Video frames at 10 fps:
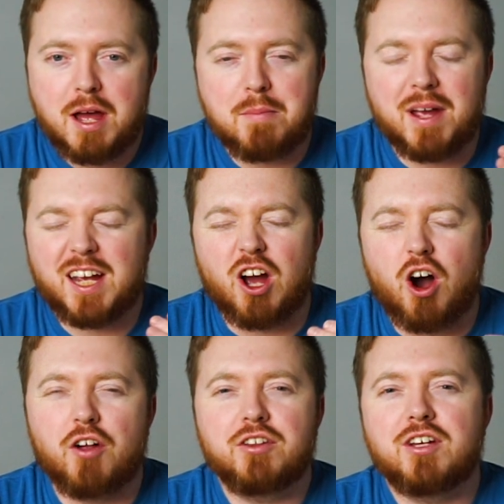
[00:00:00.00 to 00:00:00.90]
making
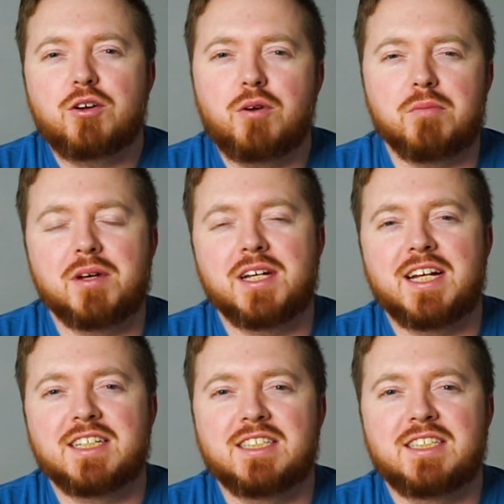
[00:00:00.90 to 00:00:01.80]
all the equipment
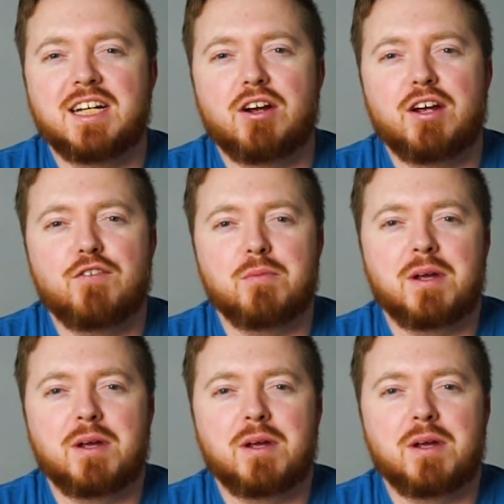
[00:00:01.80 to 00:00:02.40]
necessary for